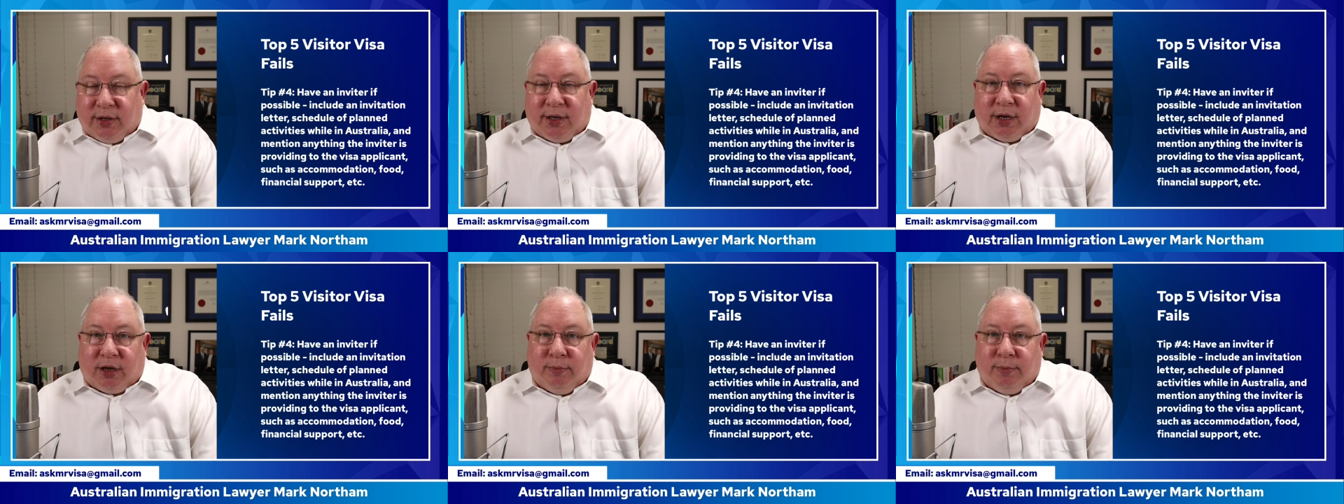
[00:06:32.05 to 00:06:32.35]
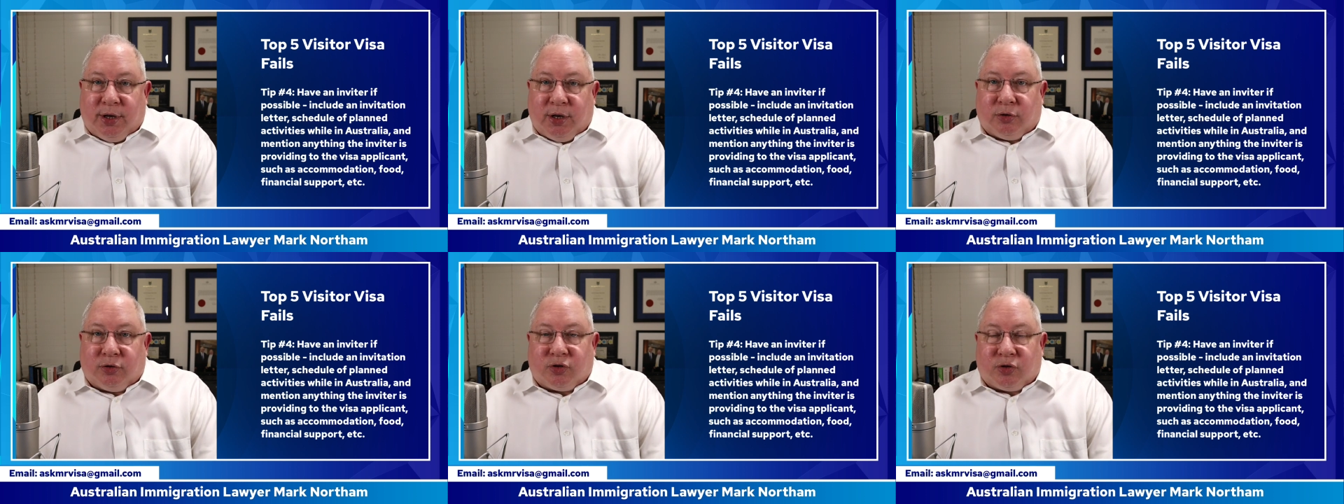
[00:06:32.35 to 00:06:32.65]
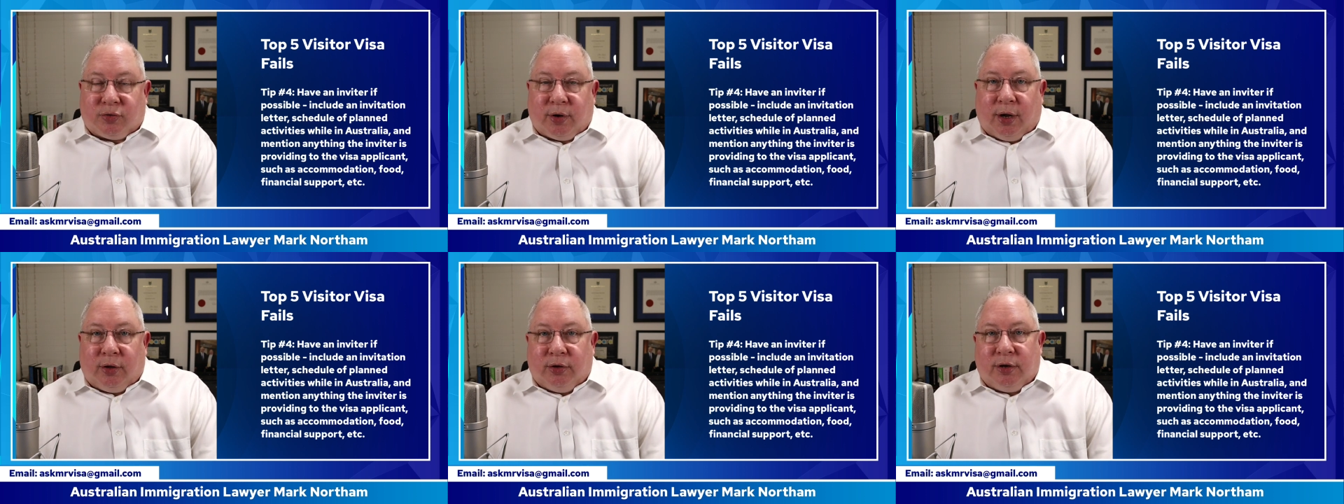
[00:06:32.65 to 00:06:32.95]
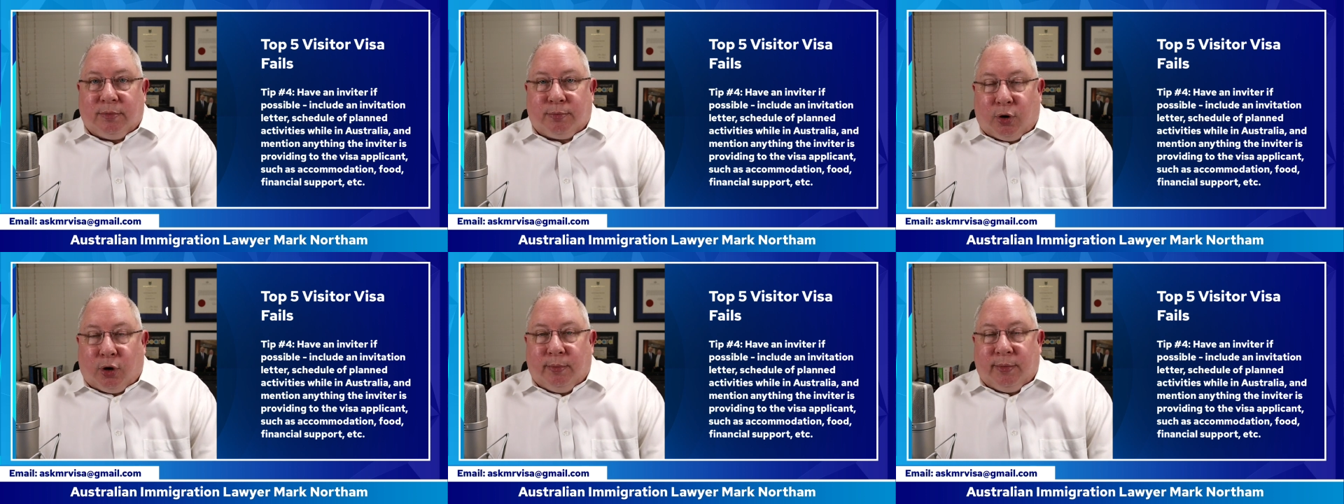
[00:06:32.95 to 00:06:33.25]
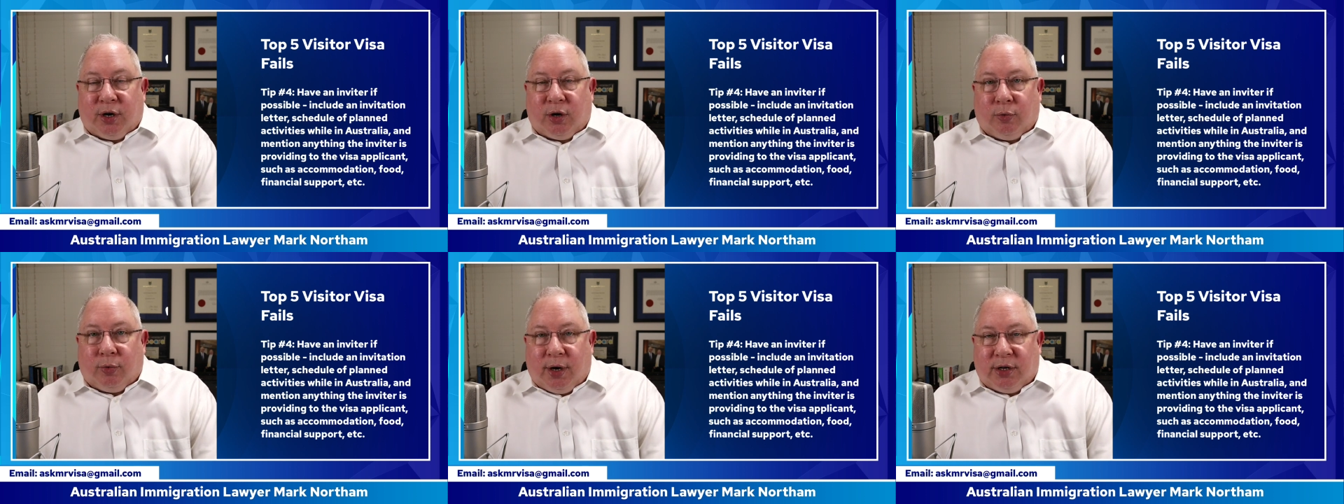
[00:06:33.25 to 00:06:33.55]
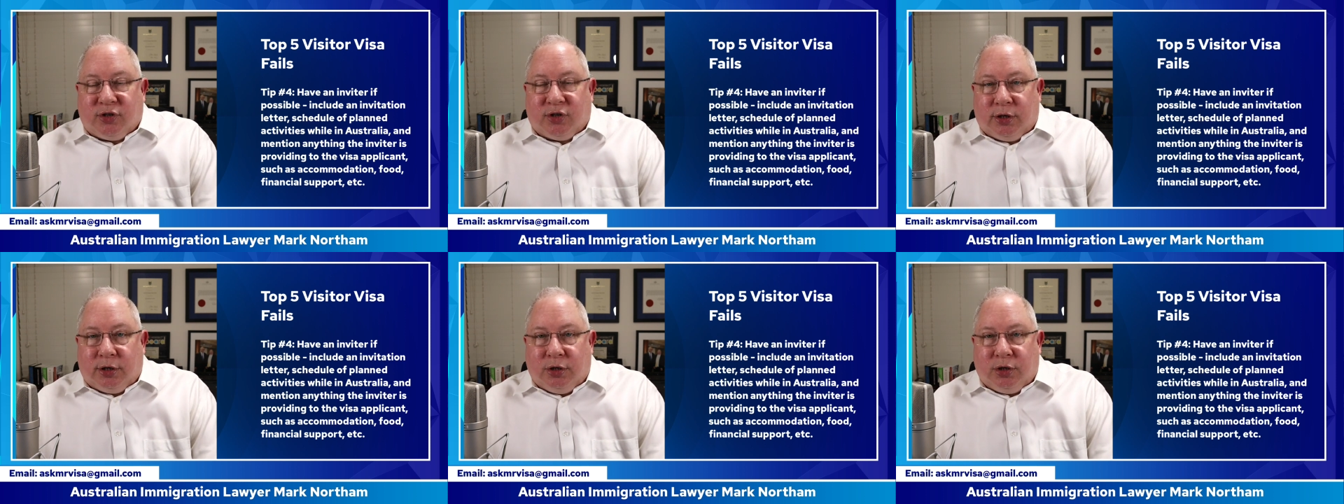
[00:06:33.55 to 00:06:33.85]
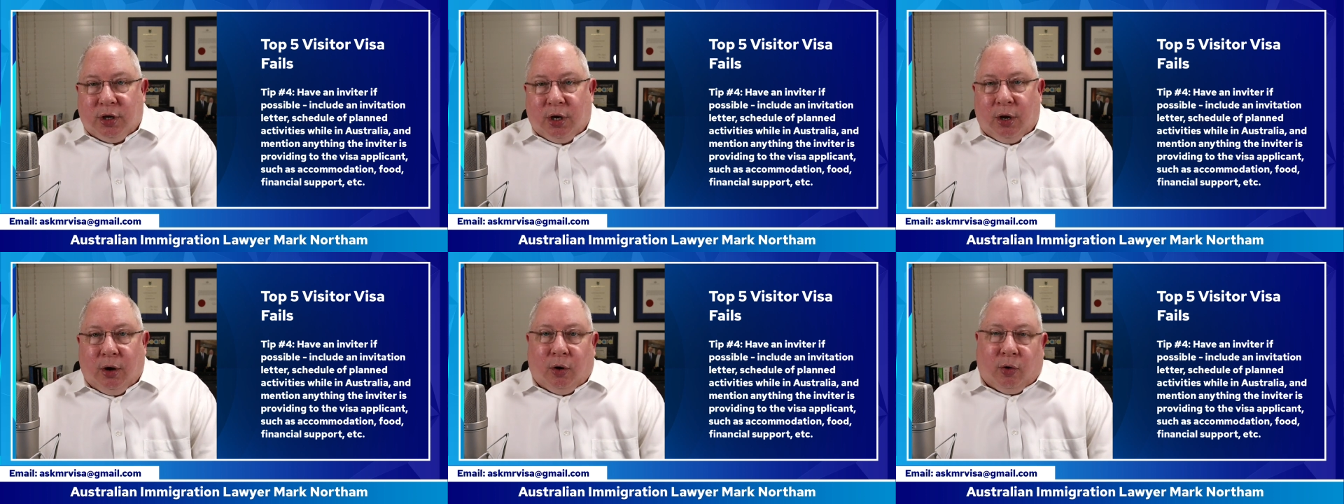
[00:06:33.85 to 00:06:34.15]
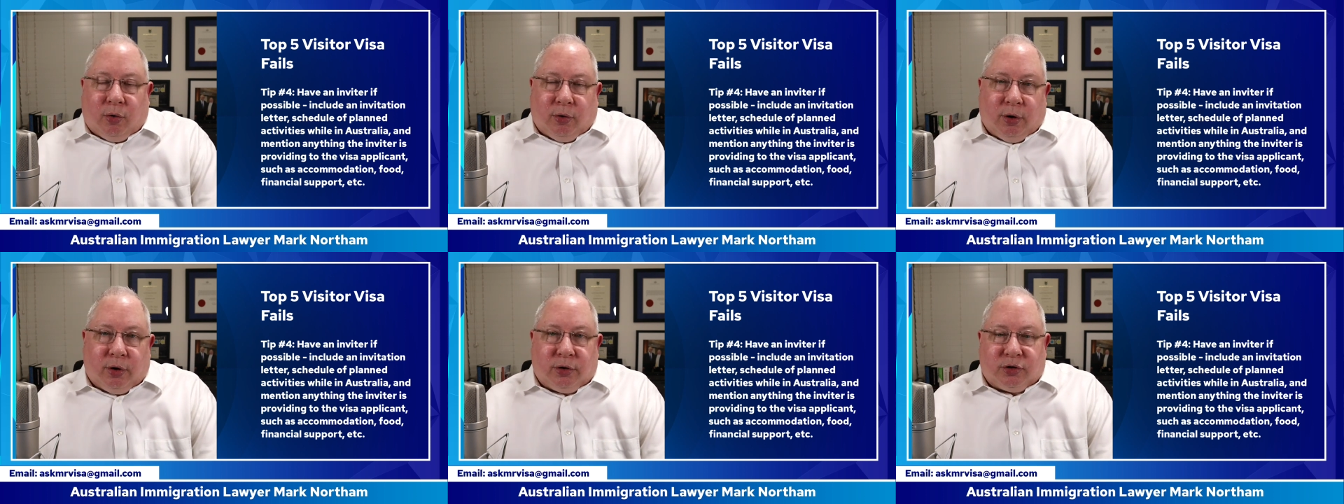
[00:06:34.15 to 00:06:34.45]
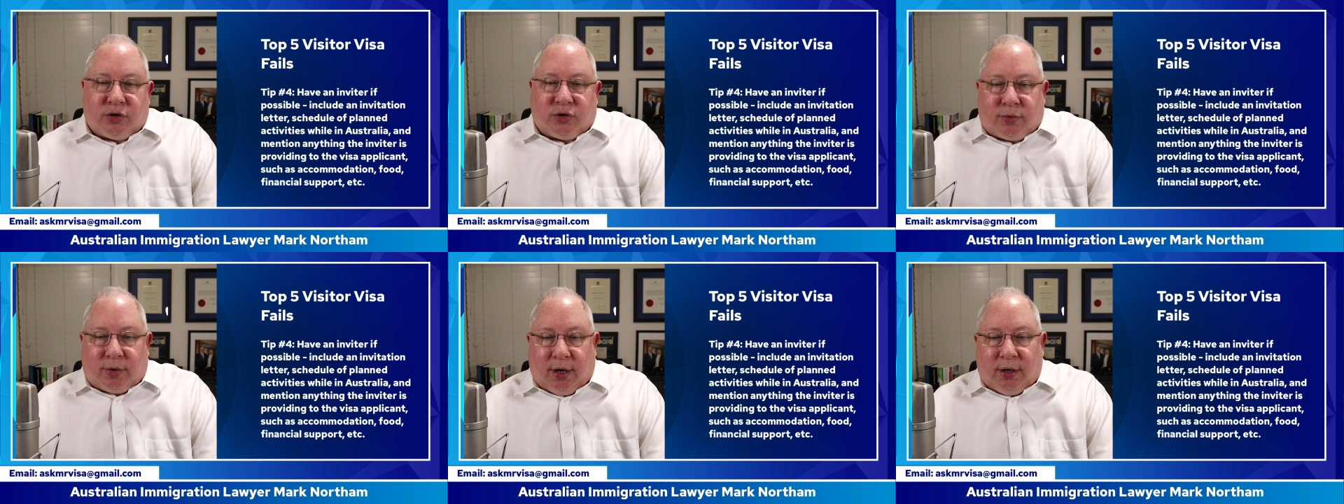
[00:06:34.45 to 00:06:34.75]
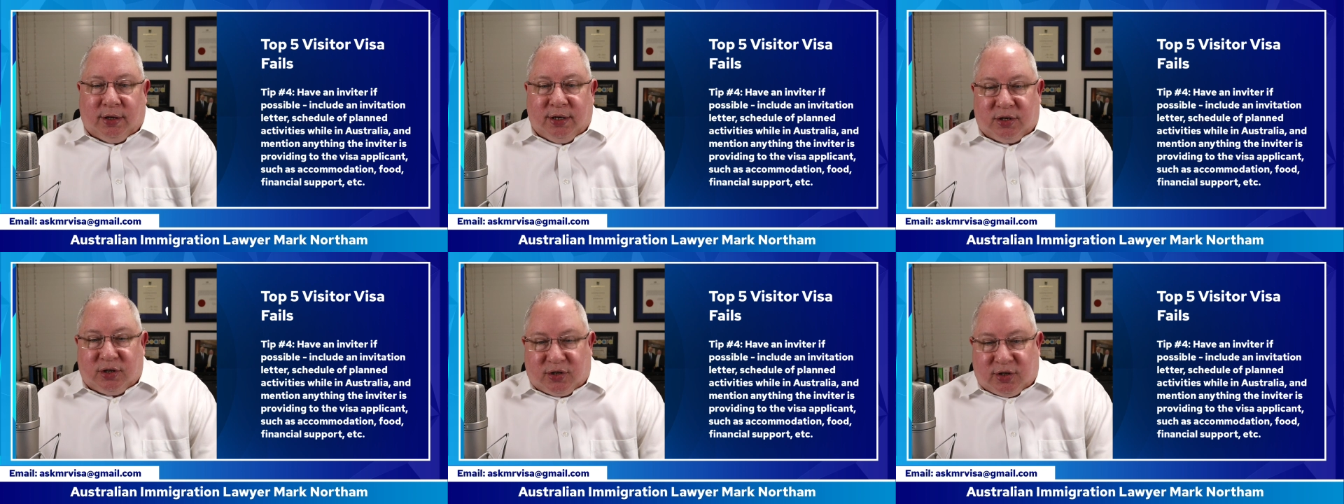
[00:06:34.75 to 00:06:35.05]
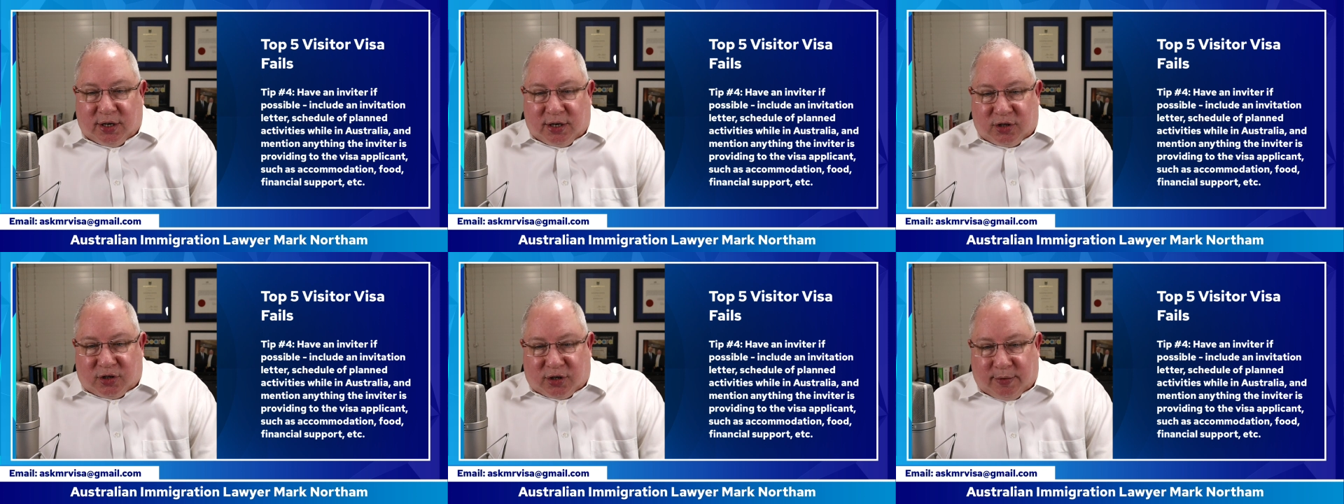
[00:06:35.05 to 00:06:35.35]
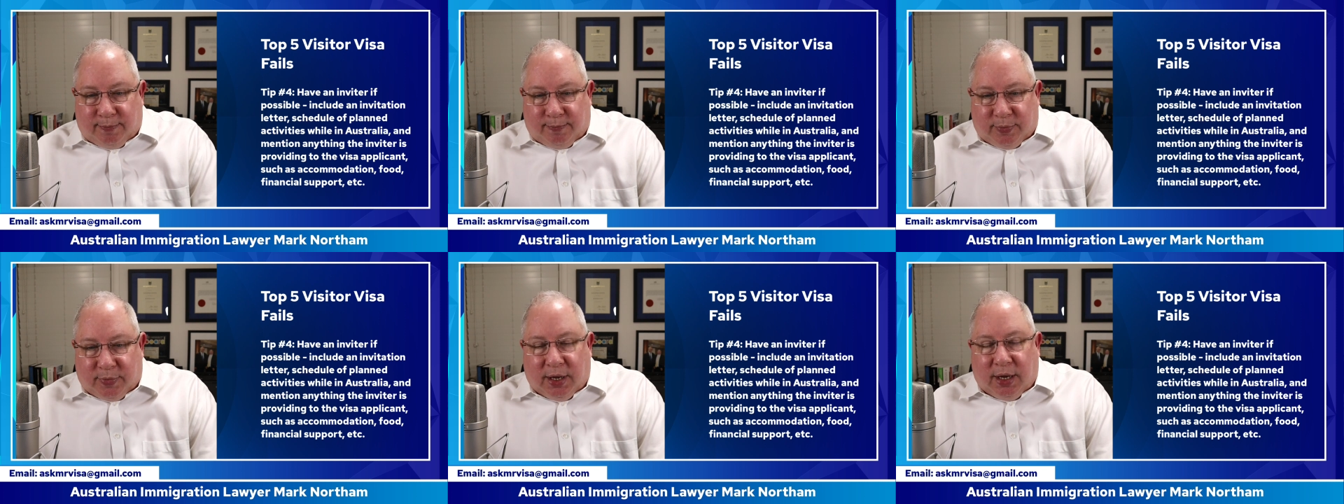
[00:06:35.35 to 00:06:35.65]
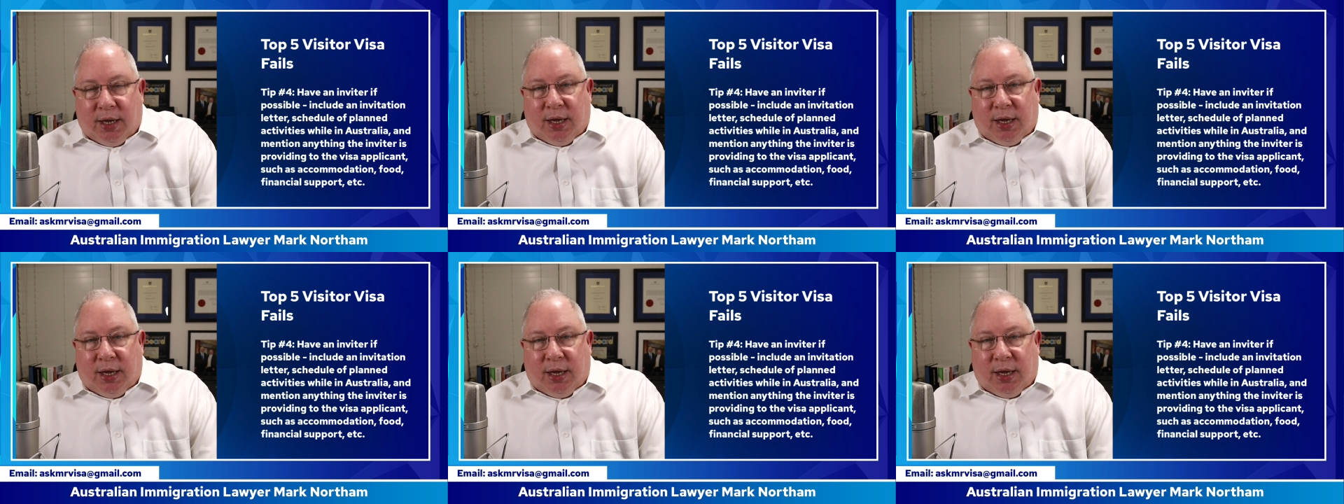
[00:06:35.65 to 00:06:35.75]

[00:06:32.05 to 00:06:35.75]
That can be an Australian permanent resident or an Australian citizen.